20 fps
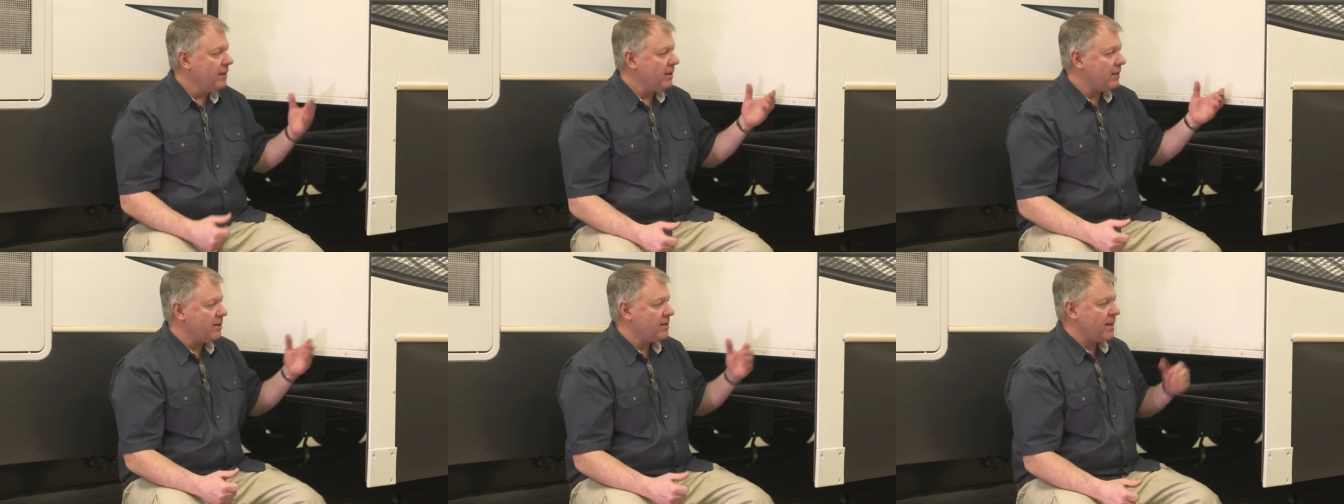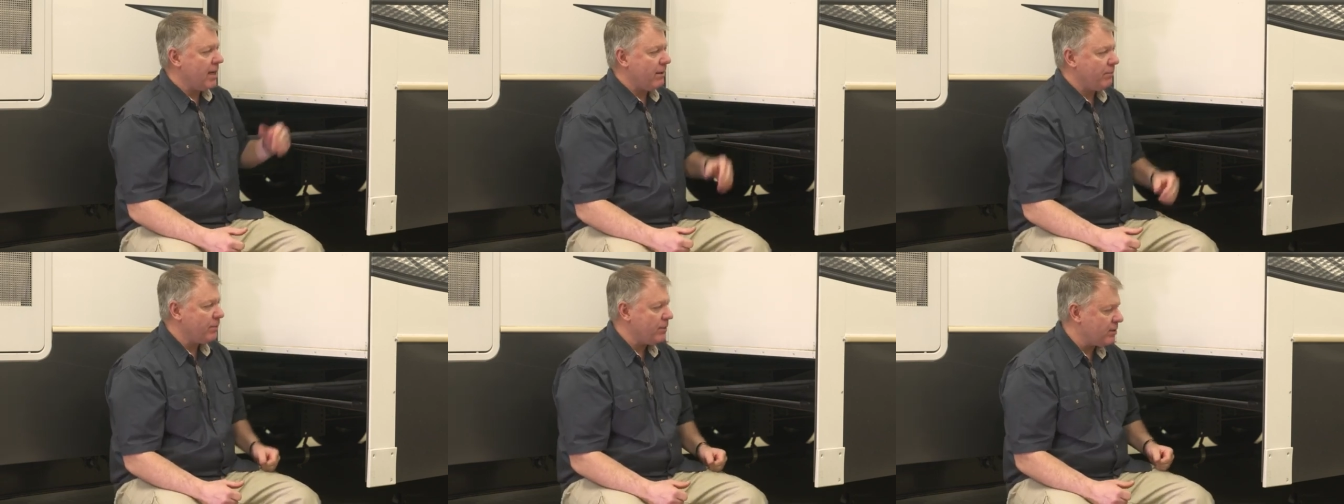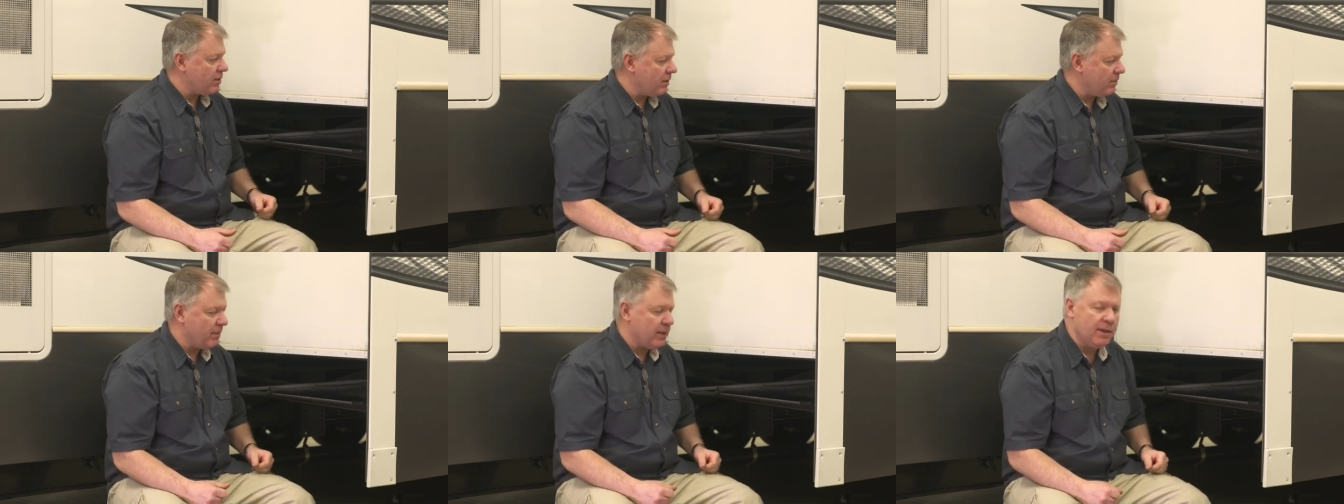This
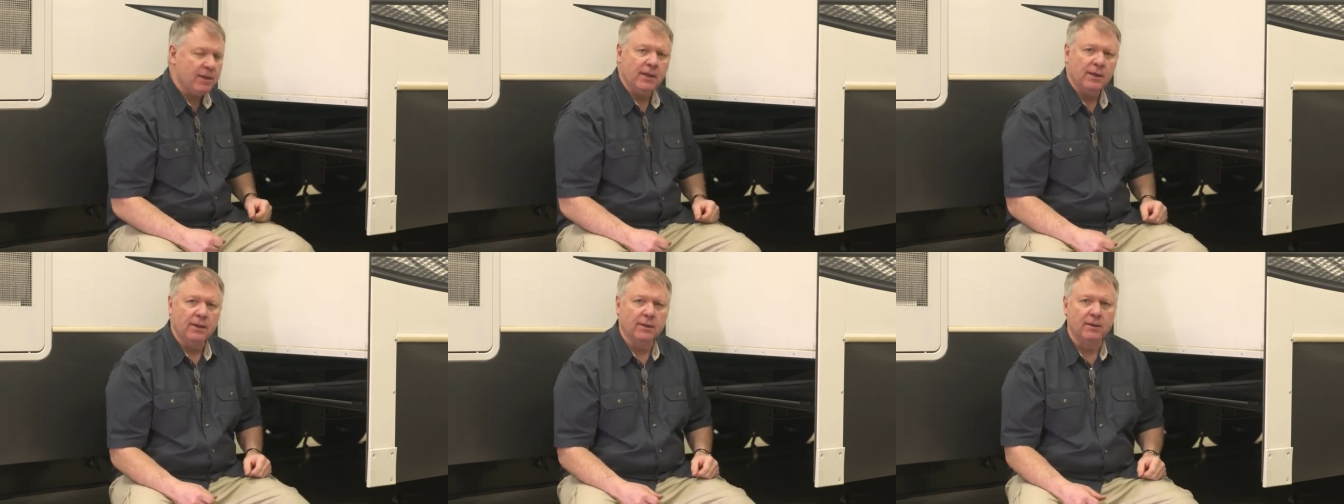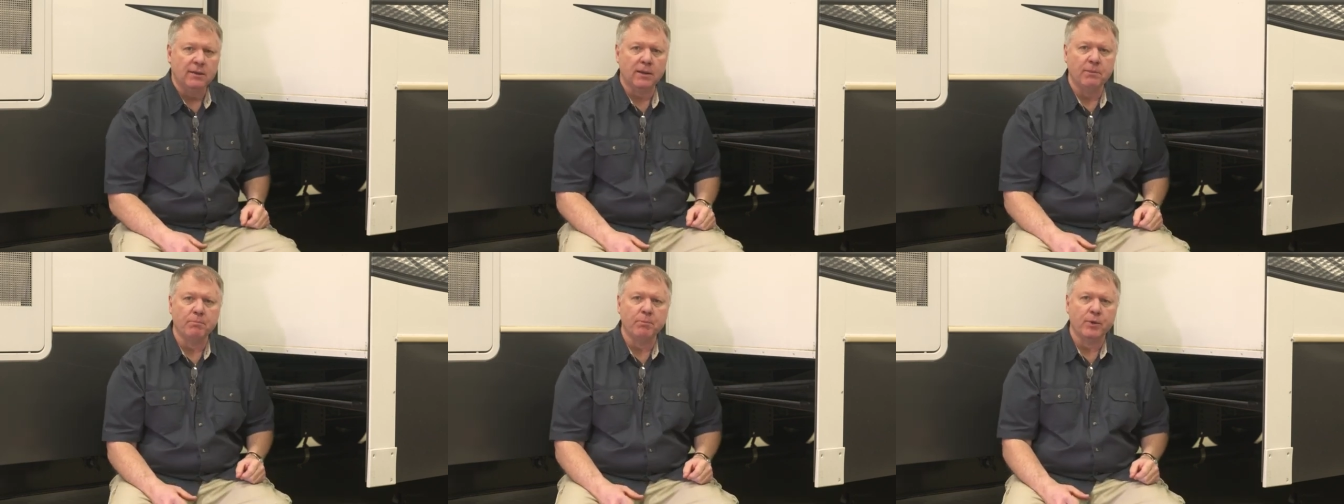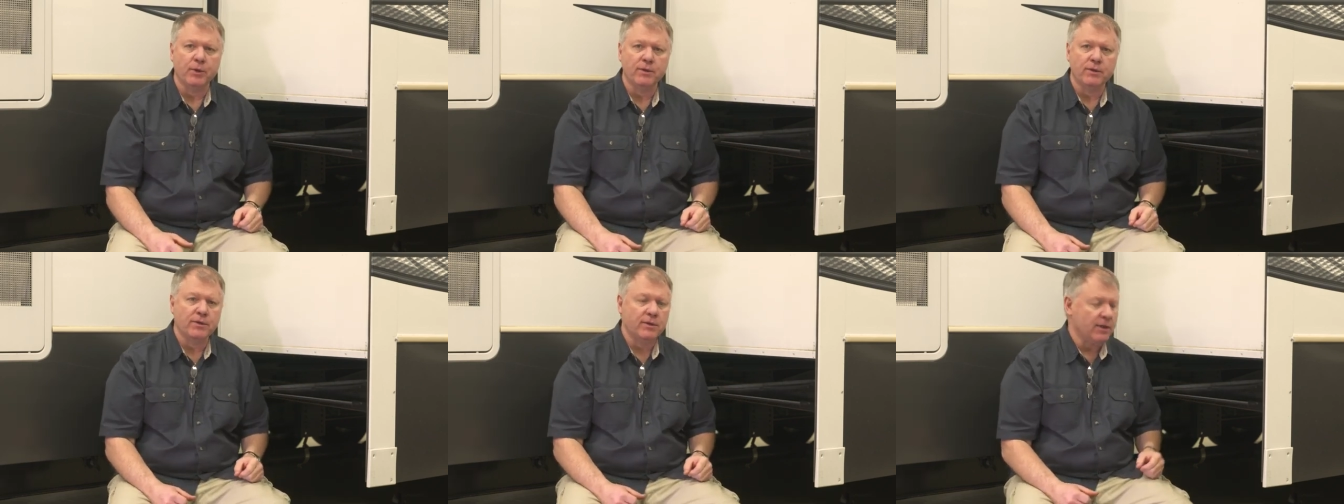happens to be the
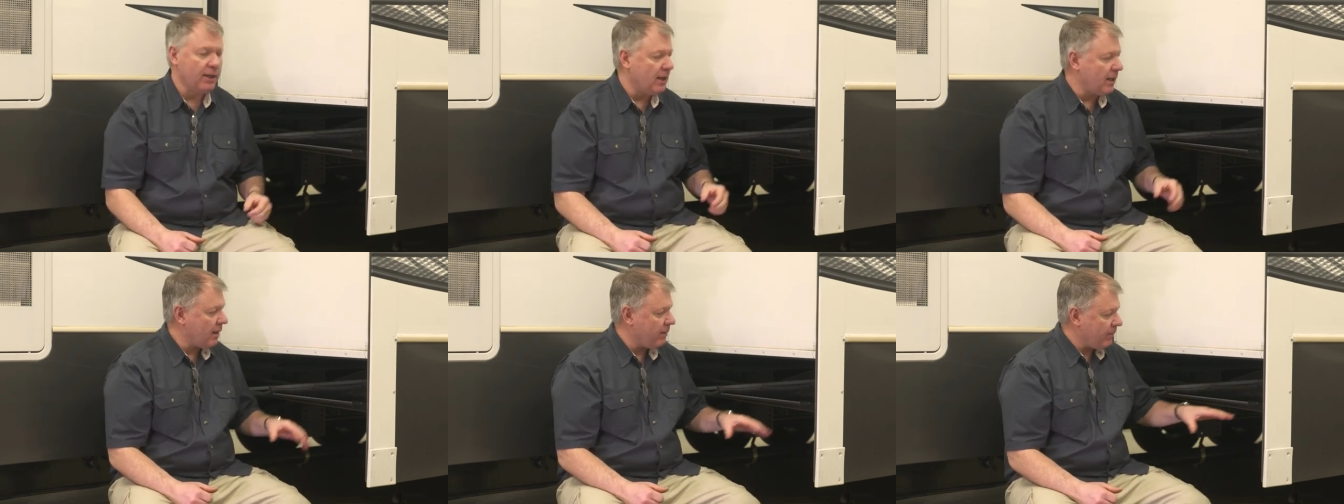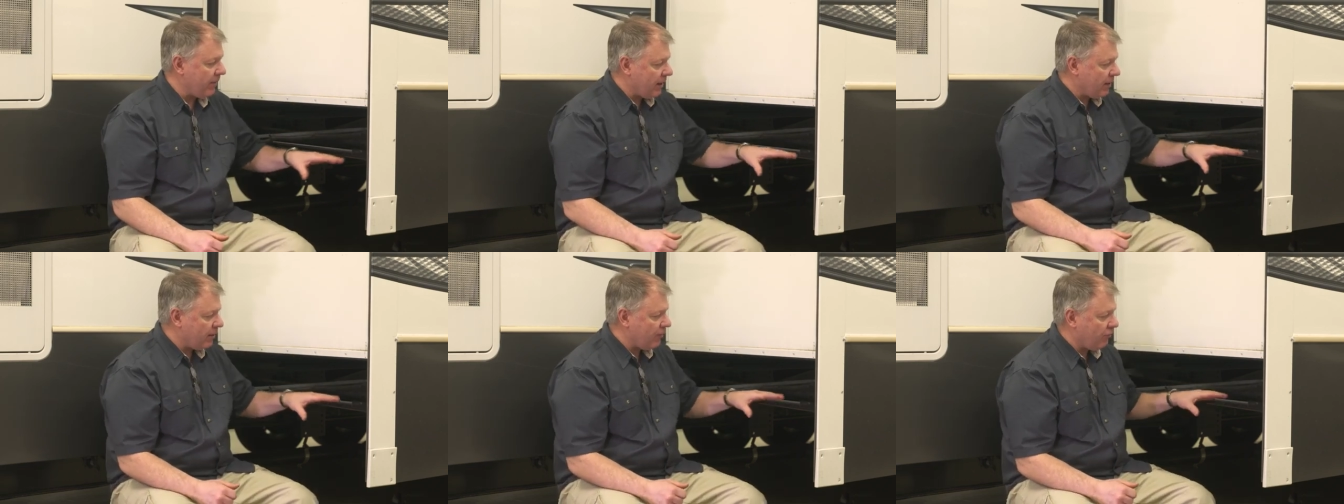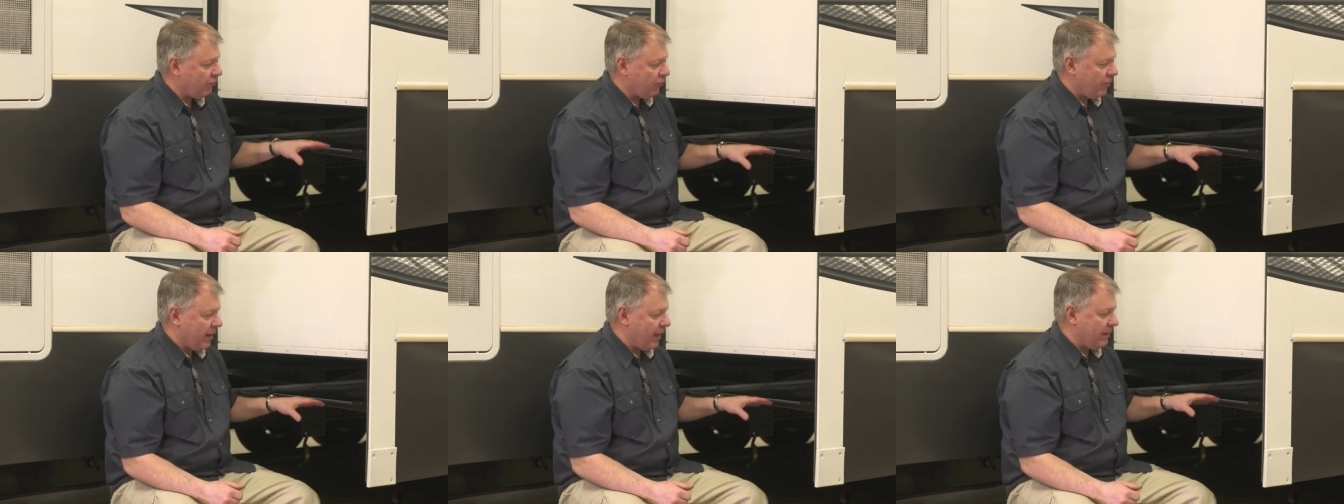Lippert in the
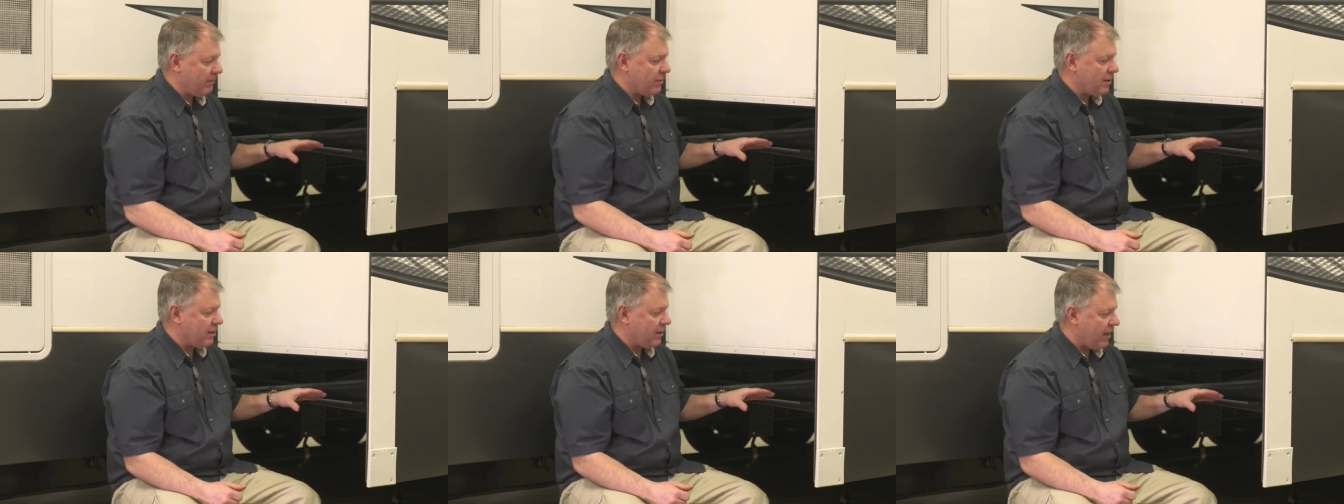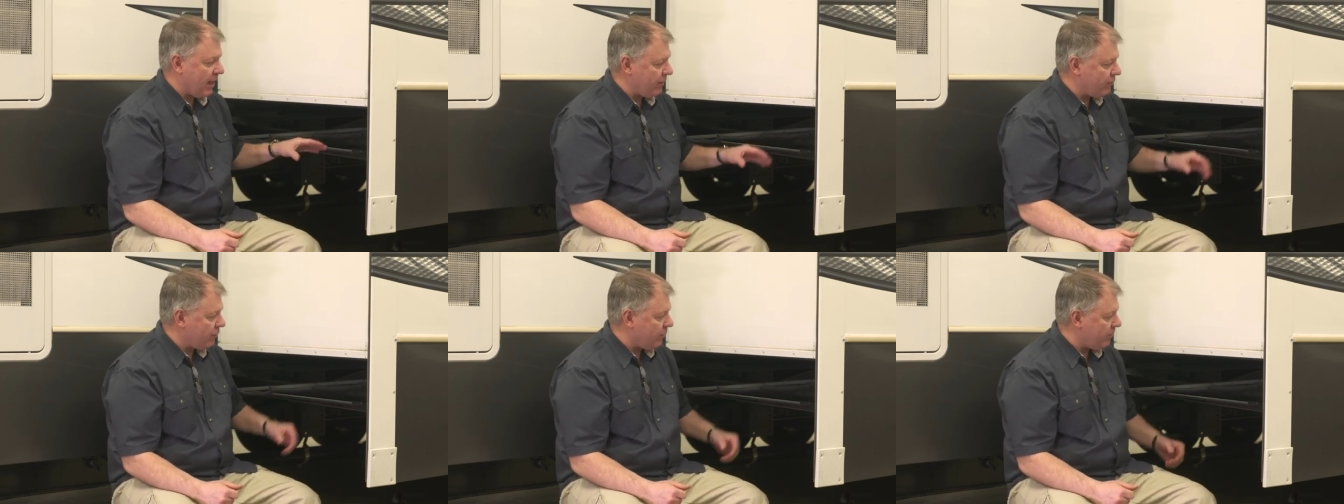frame slide